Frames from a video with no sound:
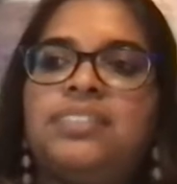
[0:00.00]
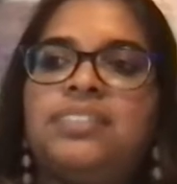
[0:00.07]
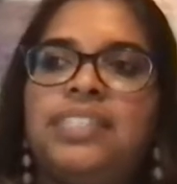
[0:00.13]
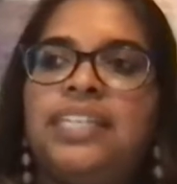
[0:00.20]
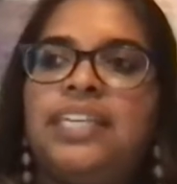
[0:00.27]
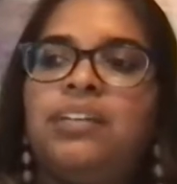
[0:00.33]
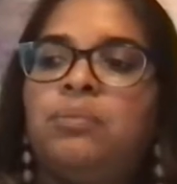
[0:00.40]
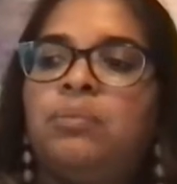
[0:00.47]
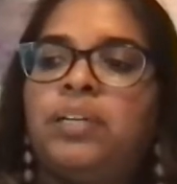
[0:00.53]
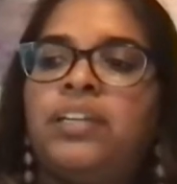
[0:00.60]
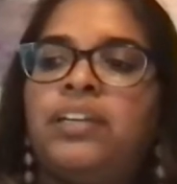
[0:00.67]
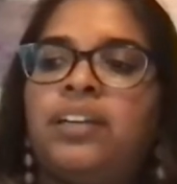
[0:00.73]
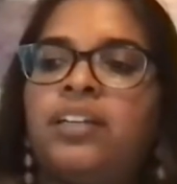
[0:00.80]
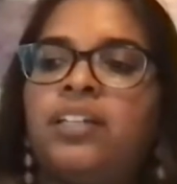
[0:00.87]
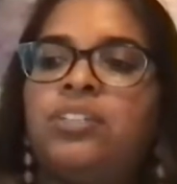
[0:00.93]
need? What
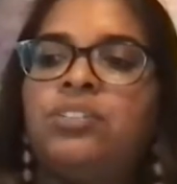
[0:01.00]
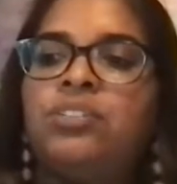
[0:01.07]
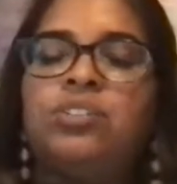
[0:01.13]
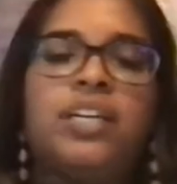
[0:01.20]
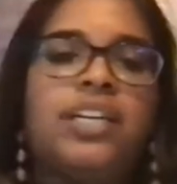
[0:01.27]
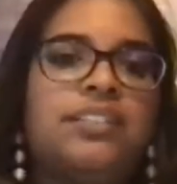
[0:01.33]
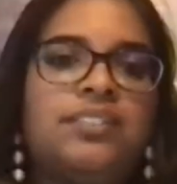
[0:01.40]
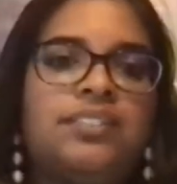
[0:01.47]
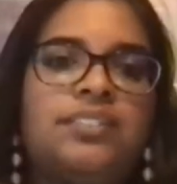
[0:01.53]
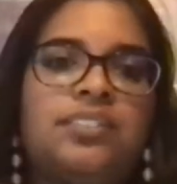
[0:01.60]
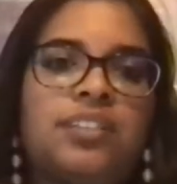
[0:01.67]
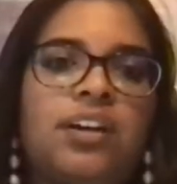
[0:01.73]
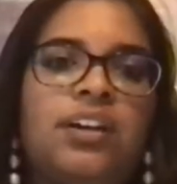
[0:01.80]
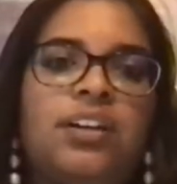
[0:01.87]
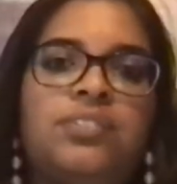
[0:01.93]
are you trying to
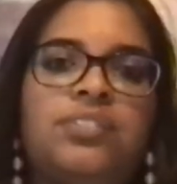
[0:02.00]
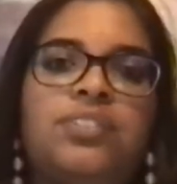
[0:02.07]
solve?